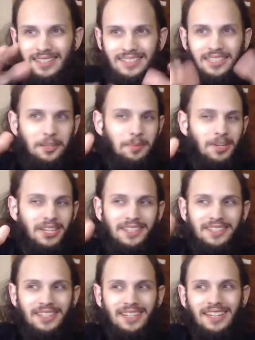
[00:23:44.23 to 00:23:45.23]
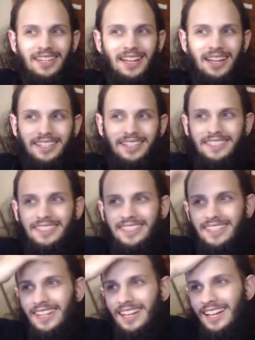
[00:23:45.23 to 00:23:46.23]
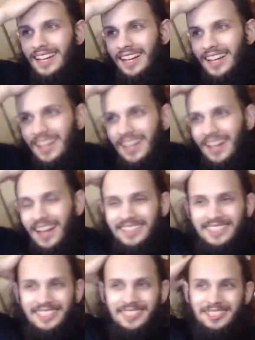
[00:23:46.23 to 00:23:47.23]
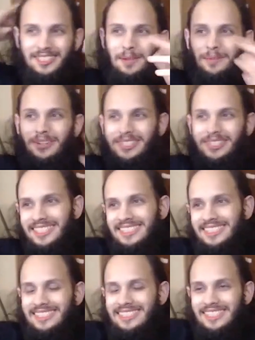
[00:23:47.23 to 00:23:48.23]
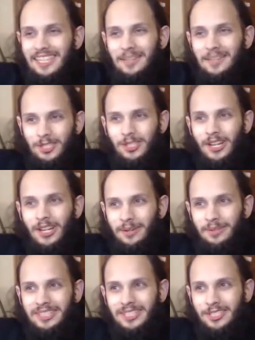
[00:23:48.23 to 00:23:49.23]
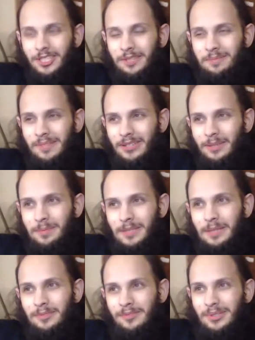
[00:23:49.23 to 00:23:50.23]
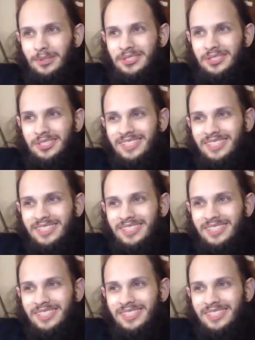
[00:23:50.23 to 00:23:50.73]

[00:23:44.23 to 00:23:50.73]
Anybody? I need someone to tell me, should I read this shit in my Crypt Keeper voice?